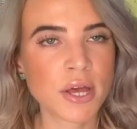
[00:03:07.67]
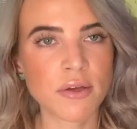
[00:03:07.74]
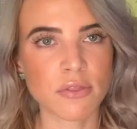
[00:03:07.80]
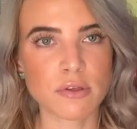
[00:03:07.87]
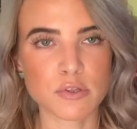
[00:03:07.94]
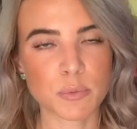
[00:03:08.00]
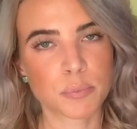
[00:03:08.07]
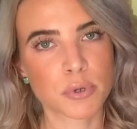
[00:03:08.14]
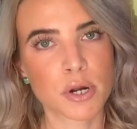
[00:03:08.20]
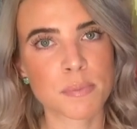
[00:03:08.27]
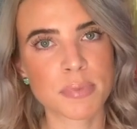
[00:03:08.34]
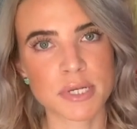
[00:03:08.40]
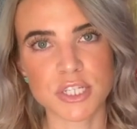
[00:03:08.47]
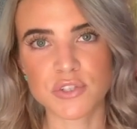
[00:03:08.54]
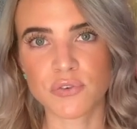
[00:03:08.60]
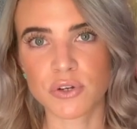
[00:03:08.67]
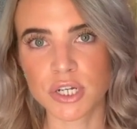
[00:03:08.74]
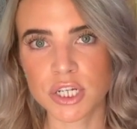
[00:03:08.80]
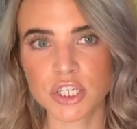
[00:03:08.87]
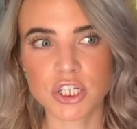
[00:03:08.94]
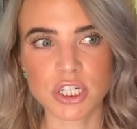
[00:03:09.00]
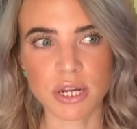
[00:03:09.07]
There's a purpose for
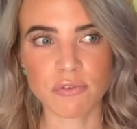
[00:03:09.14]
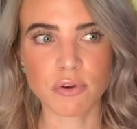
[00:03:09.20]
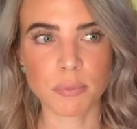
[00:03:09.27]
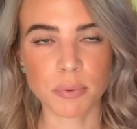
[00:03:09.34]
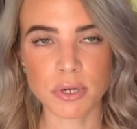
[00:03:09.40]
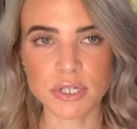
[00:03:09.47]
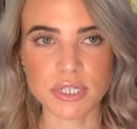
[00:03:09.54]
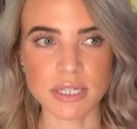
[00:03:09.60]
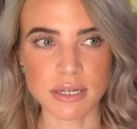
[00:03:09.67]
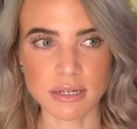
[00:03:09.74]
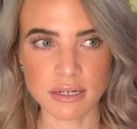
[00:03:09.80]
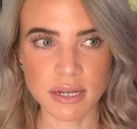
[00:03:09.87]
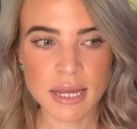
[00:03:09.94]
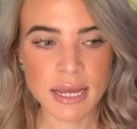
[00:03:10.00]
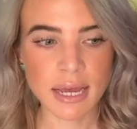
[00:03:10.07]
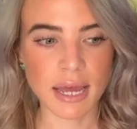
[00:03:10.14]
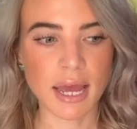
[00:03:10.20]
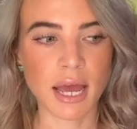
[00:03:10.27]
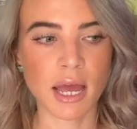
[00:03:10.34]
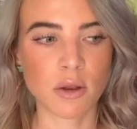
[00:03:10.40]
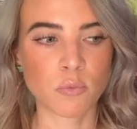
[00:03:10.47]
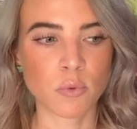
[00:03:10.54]
each and every person,
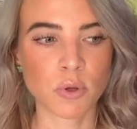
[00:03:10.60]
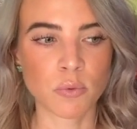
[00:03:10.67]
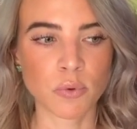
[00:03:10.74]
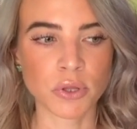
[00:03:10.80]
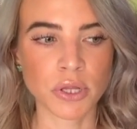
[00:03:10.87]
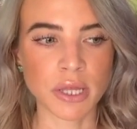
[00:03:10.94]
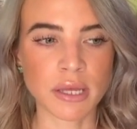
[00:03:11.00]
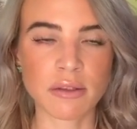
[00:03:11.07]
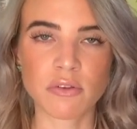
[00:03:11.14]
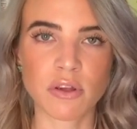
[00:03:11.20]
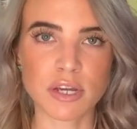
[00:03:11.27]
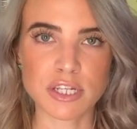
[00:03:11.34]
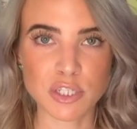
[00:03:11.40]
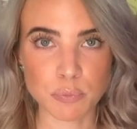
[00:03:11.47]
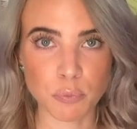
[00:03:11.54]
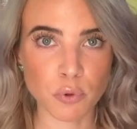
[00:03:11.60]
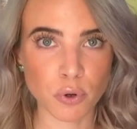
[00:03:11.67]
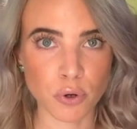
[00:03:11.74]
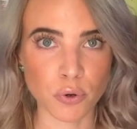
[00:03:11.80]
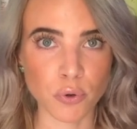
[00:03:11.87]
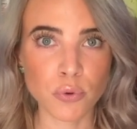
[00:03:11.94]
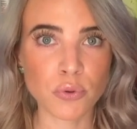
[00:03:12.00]
and we really get to
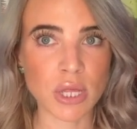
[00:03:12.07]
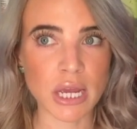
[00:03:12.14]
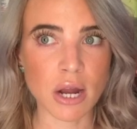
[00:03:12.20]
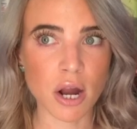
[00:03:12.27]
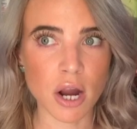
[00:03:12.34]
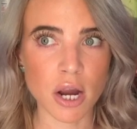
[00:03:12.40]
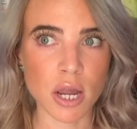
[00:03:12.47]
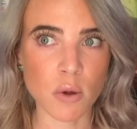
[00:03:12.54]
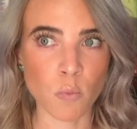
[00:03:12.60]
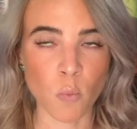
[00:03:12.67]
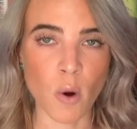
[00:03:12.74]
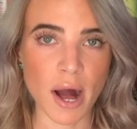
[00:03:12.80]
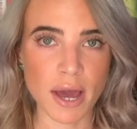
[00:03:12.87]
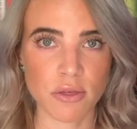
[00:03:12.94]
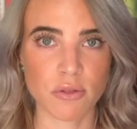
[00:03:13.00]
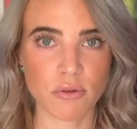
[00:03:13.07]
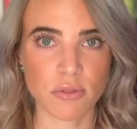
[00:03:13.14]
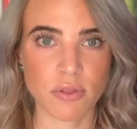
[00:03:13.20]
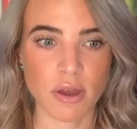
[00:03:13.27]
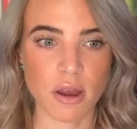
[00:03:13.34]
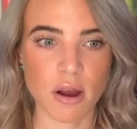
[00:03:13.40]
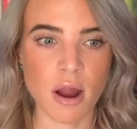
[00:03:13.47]
explore who they are and why they're
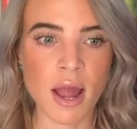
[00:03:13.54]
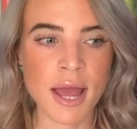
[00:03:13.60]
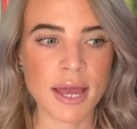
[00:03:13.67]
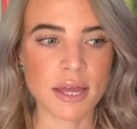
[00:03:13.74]
there.